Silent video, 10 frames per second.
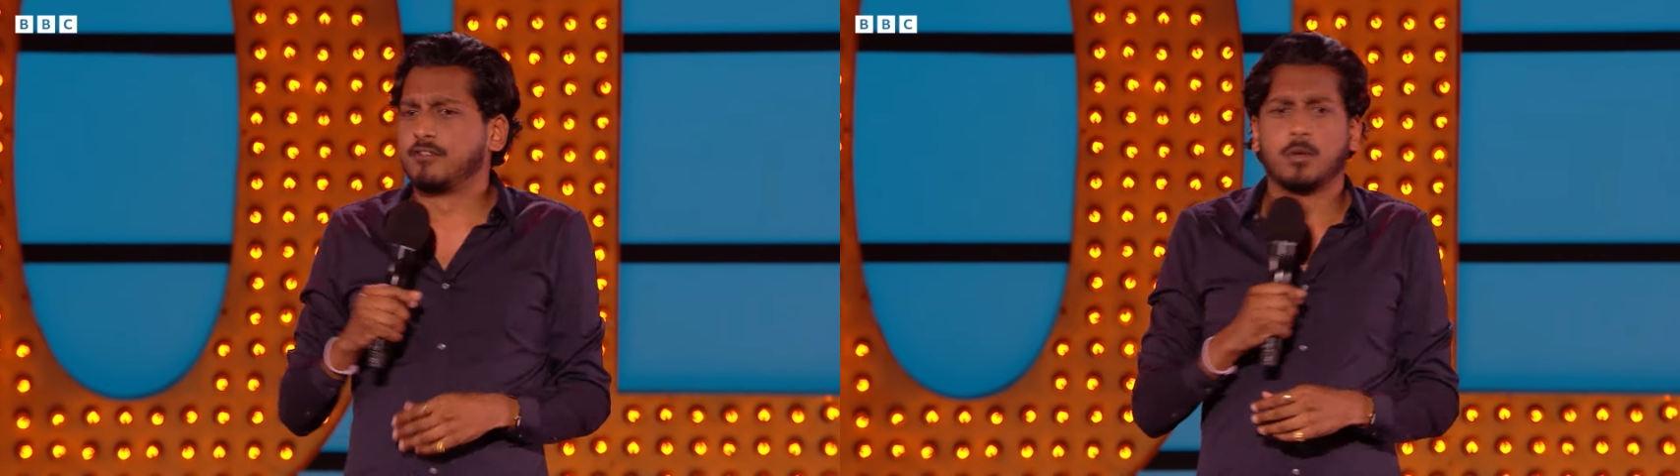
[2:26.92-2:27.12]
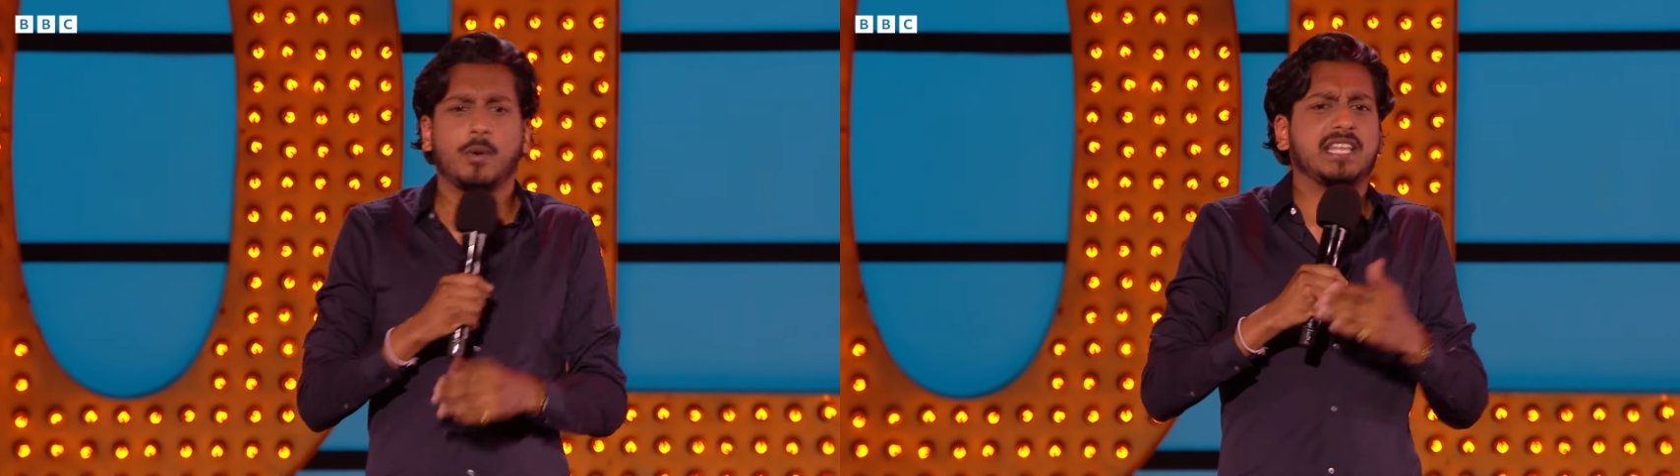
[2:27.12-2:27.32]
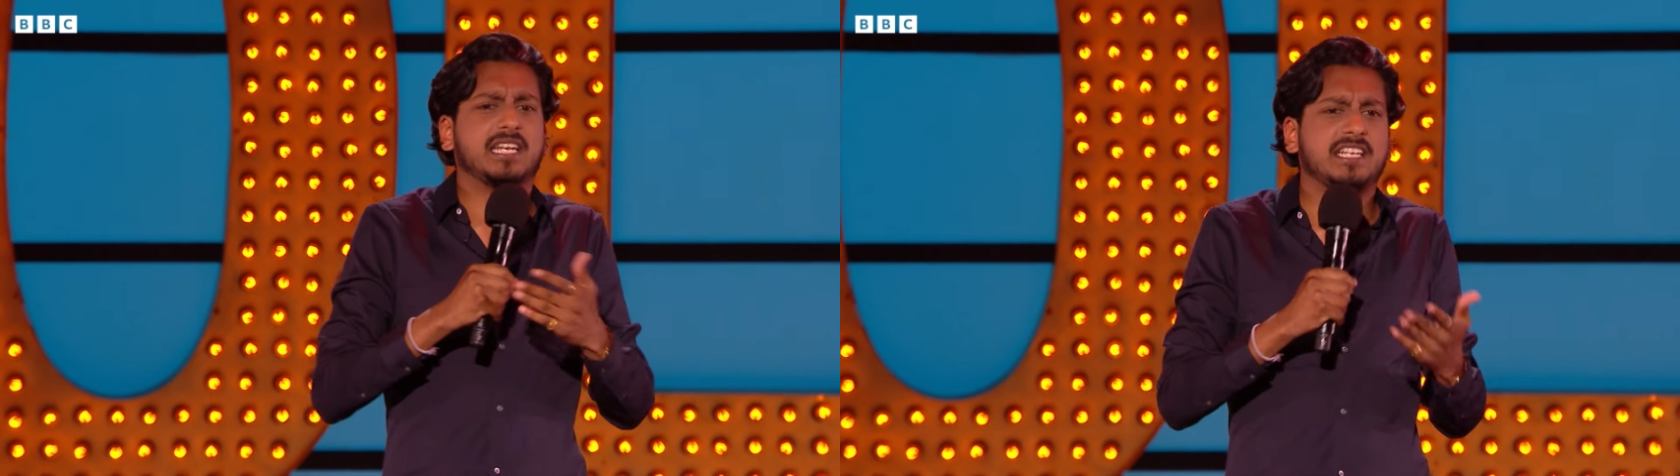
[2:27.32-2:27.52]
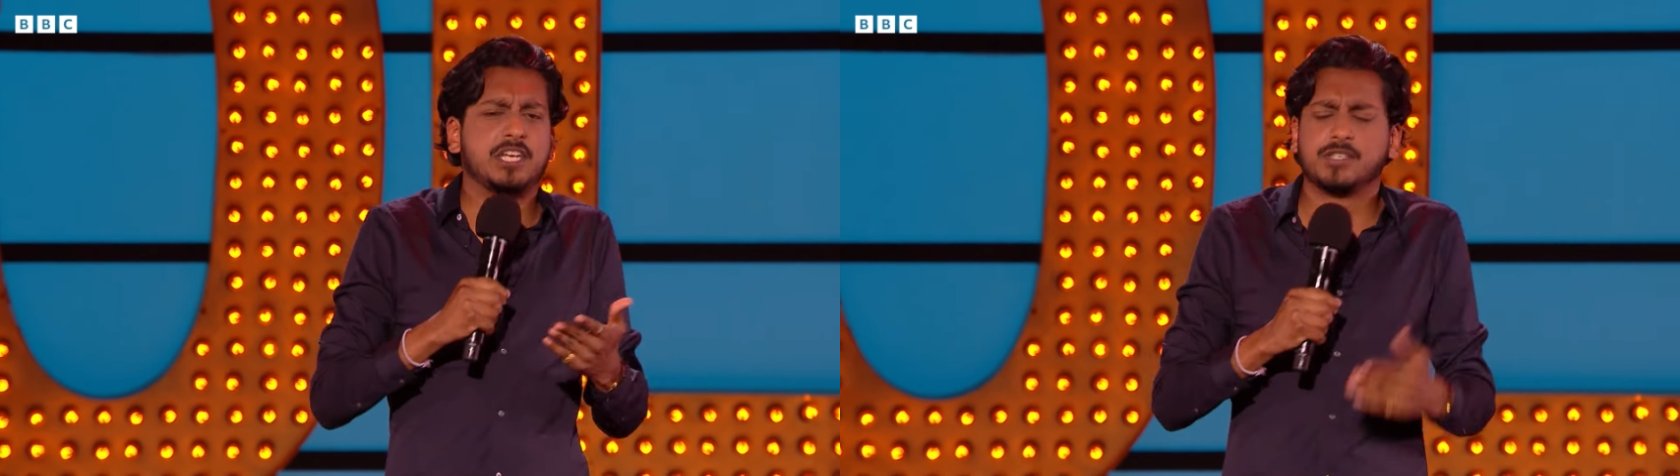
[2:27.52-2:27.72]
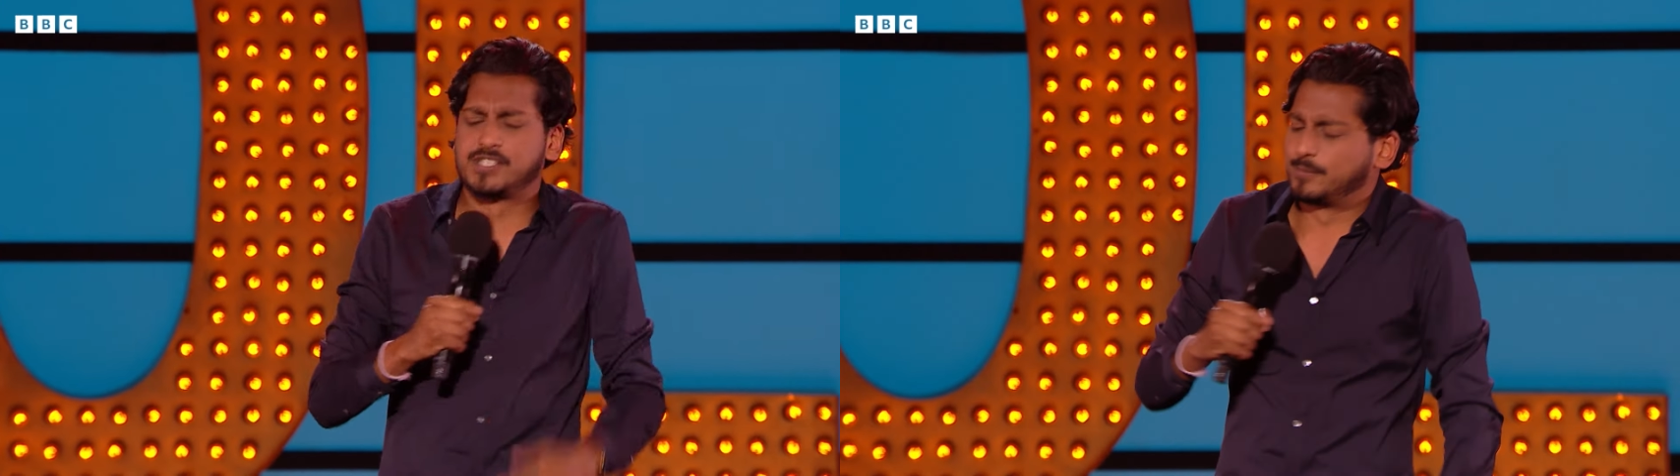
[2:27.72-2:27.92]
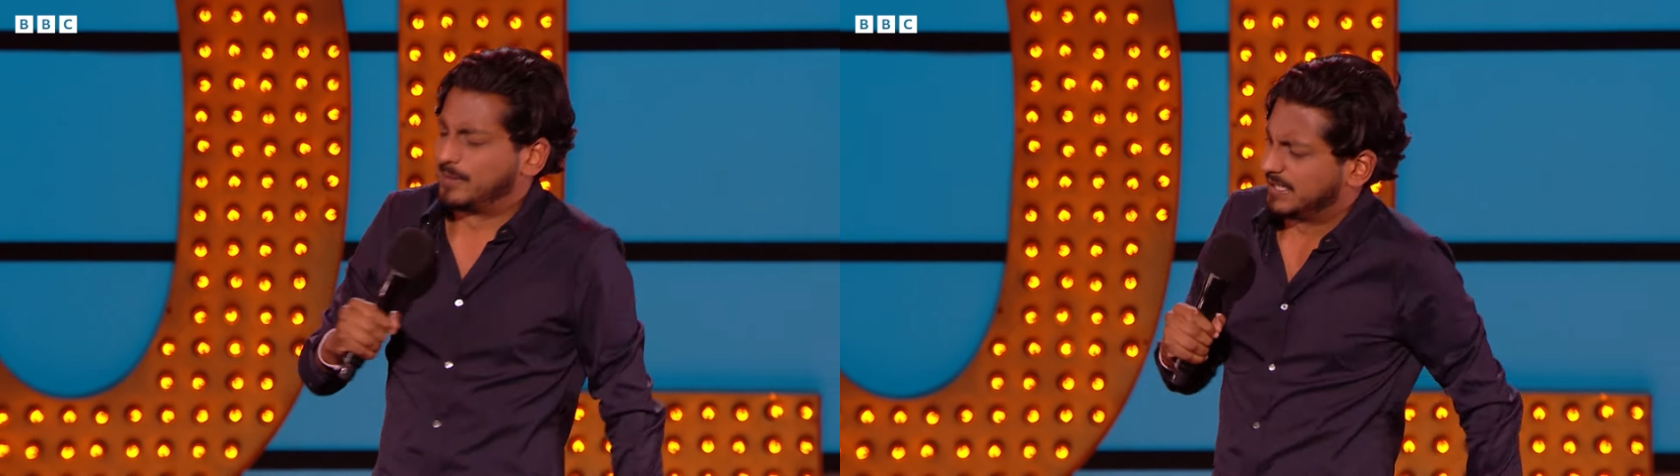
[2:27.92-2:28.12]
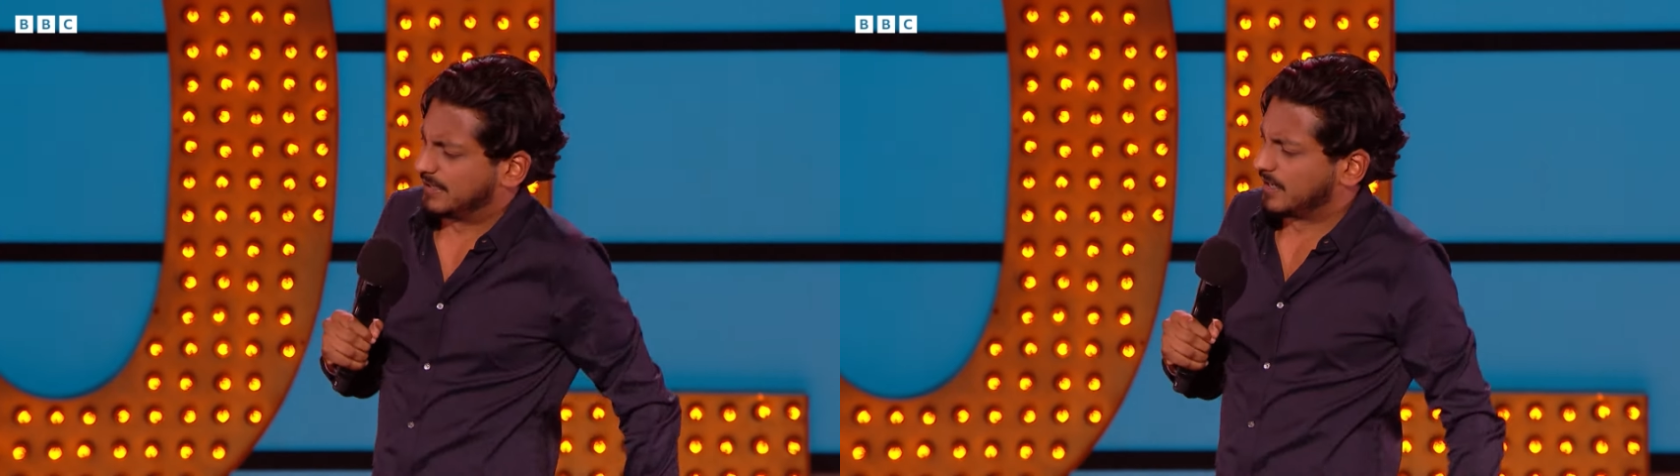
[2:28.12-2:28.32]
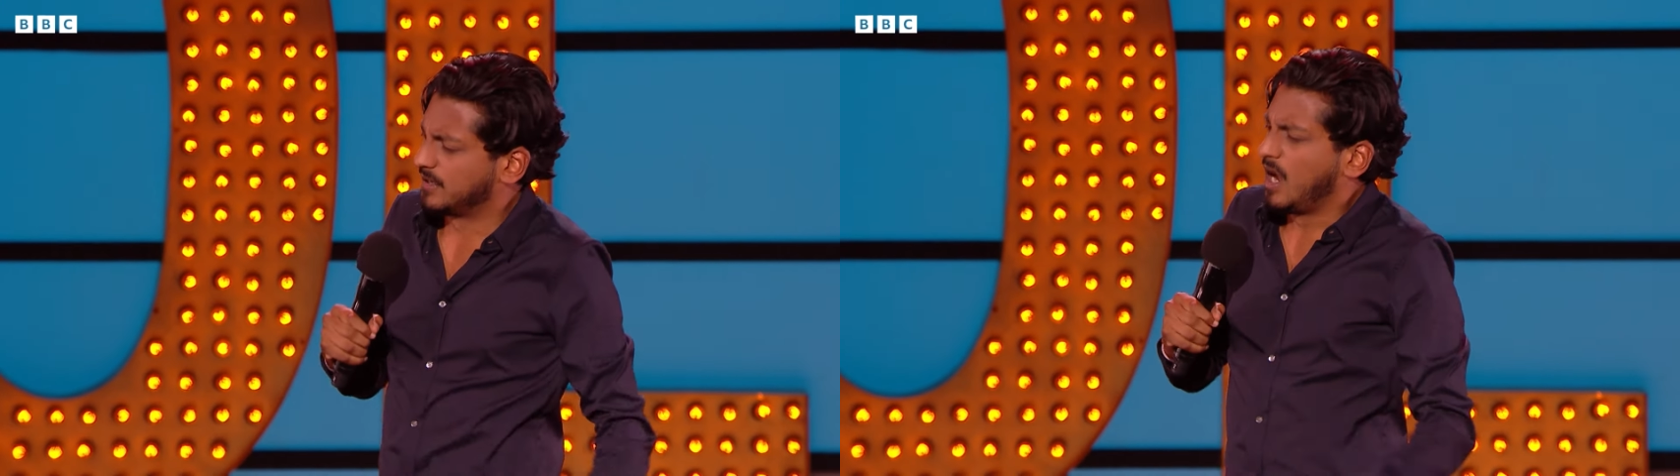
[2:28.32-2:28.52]
from the way that it used to be,
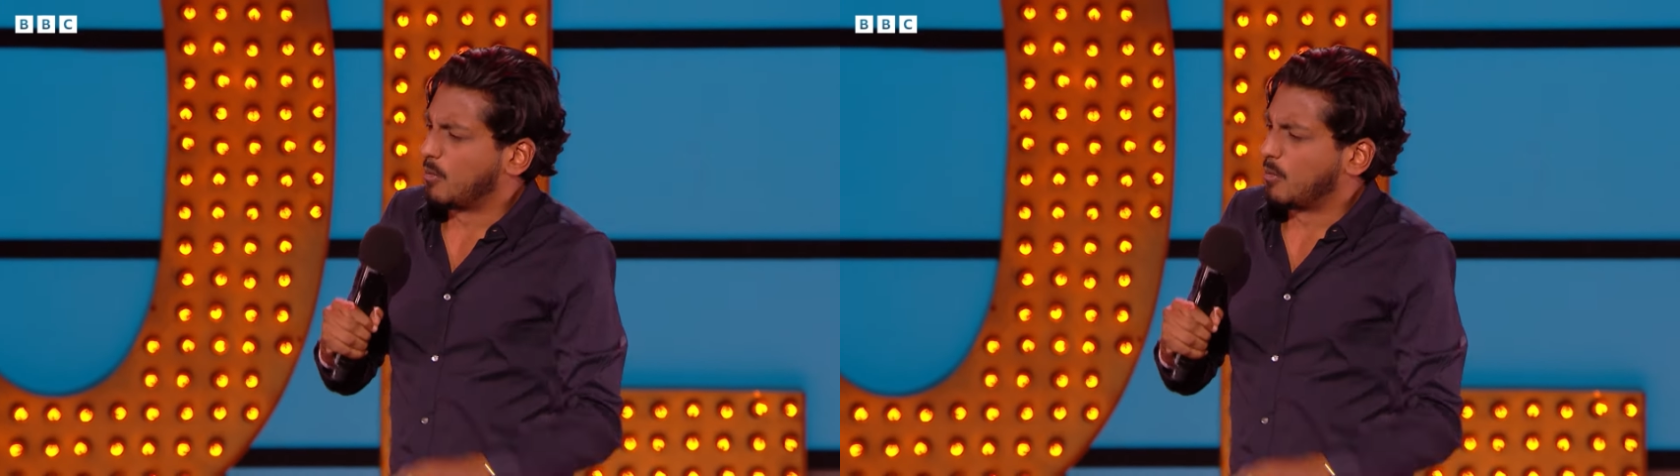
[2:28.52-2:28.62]
you know.